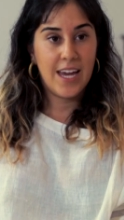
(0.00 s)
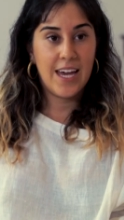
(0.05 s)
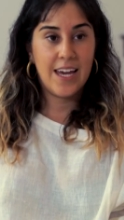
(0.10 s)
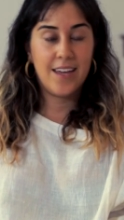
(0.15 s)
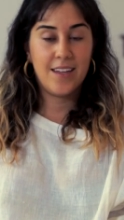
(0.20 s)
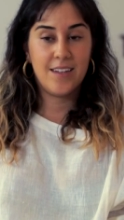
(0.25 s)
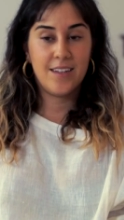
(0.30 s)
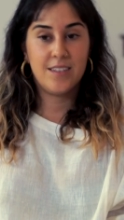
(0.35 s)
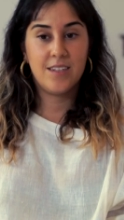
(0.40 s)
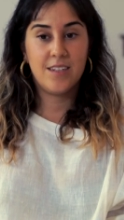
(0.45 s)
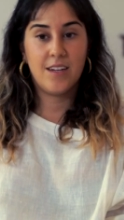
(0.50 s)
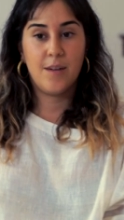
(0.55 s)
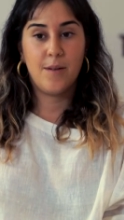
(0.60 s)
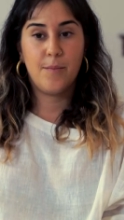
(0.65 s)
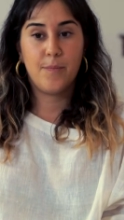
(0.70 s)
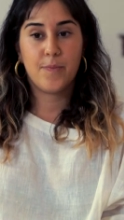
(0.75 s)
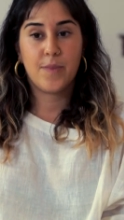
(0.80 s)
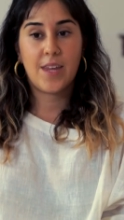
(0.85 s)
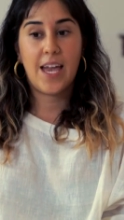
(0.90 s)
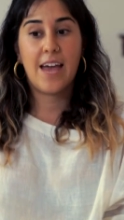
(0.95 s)
and
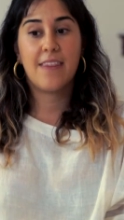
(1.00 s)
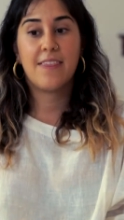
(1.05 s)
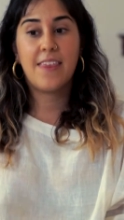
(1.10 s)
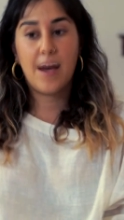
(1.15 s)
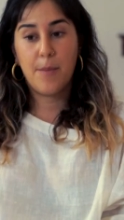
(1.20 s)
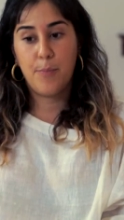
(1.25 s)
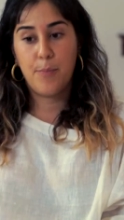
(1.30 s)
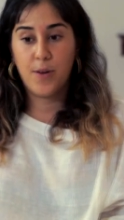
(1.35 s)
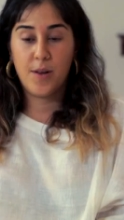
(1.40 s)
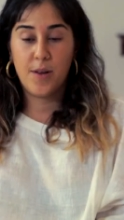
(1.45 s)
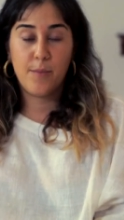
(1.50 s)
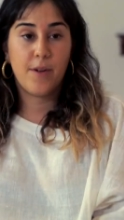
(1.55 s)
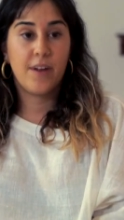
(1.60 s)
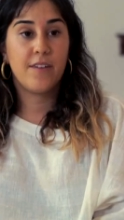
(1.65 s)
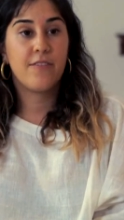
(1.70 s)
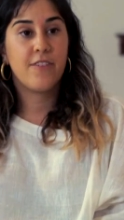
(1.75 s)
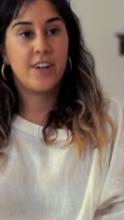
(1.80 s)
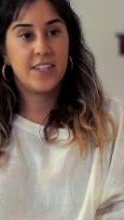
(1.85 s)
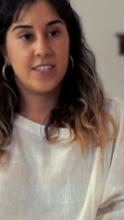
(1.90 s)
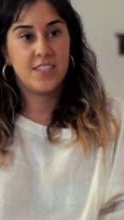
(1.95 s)
at that point
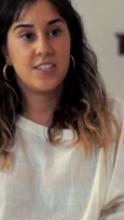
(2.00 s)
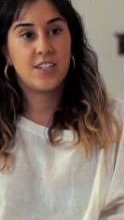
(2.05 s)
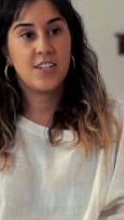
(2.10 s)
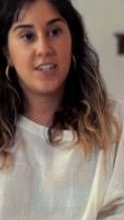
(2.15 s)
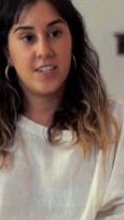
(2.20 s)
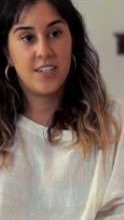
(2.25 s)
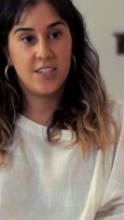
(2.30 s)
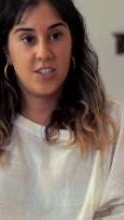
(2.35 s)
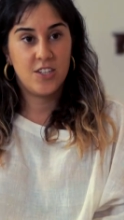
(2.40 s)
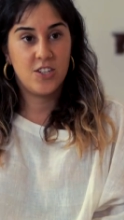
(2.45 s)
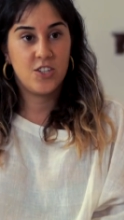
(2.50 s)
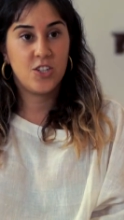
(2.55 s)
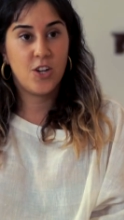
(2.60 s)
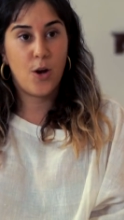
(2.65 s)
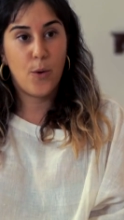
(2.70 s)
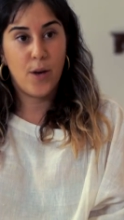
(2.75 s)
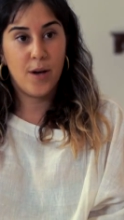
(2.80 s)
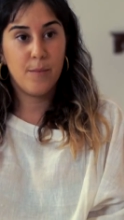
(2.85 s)
my friends started to show